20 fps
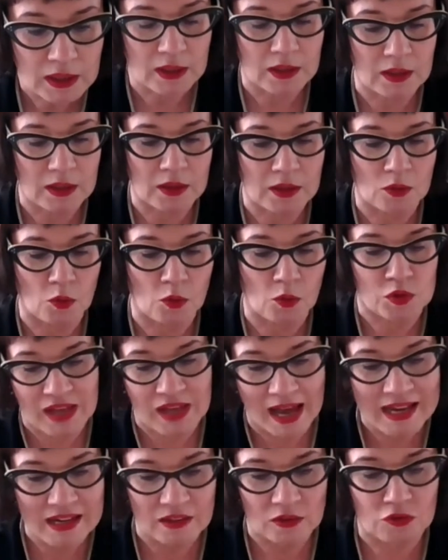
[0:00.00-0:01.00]
Or
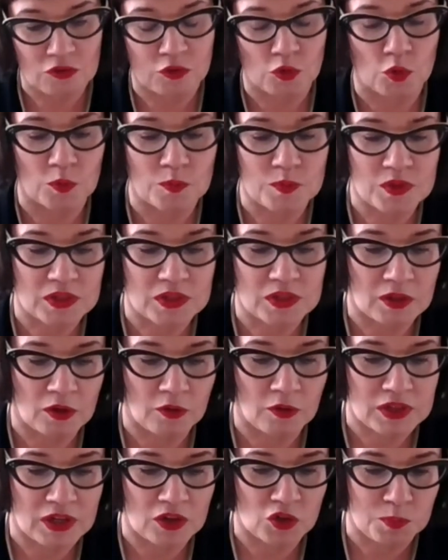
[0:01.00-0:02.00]
silent forms
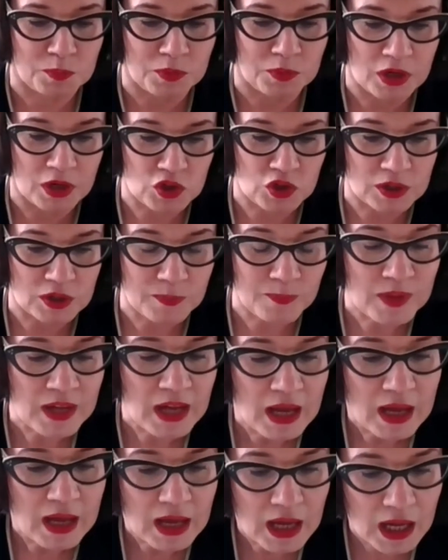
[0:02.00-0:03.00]
of such pressure.
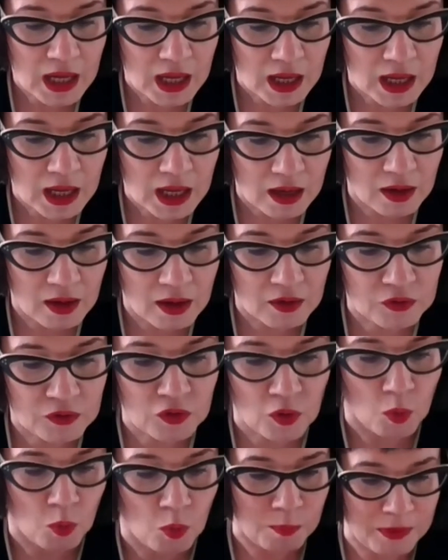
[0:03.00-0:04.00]

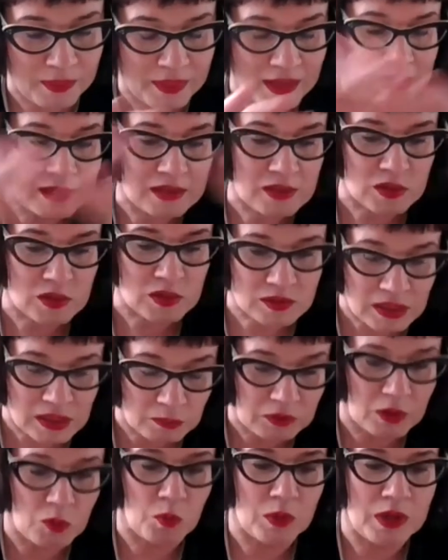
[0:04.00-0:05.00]
But that is
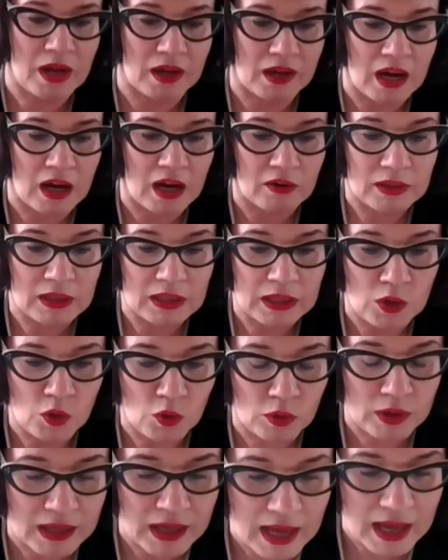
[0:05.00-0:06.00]
something we are currently
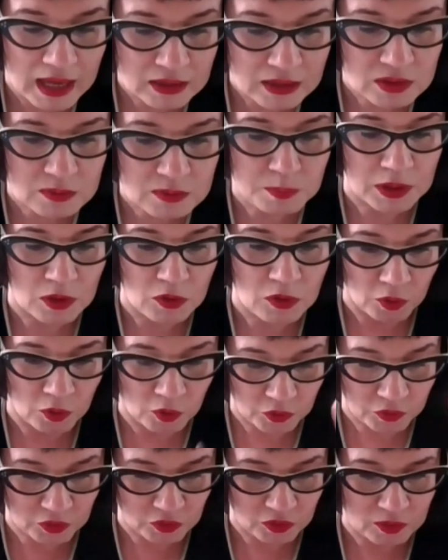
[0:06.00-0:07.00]
looking at,
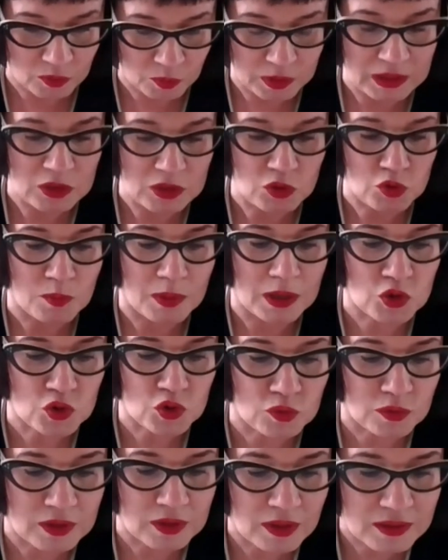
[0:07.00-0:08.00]
because we need to make
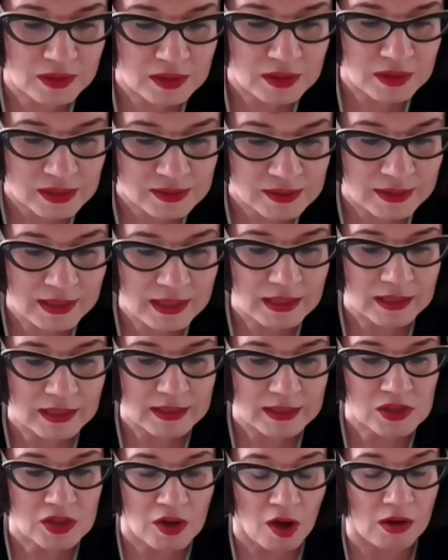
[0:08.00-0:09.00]
sure that this is
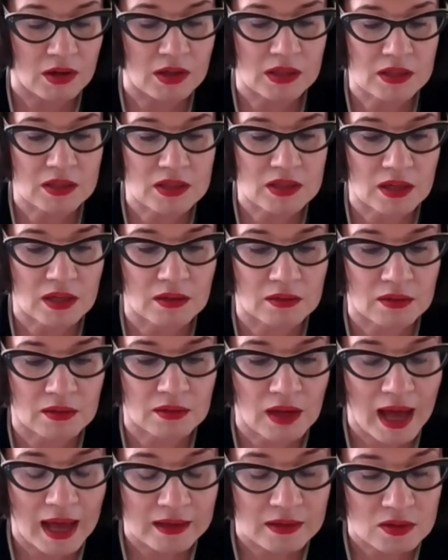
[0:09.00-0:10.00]
legally solid
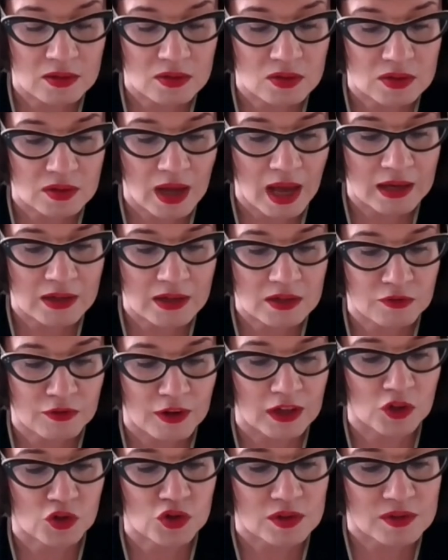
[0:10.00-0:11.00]
and
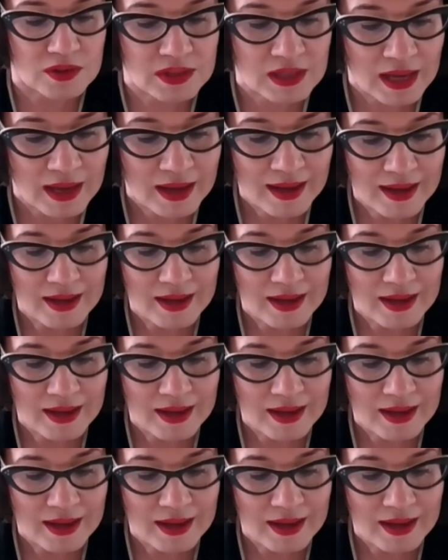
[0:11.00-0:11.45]
functions.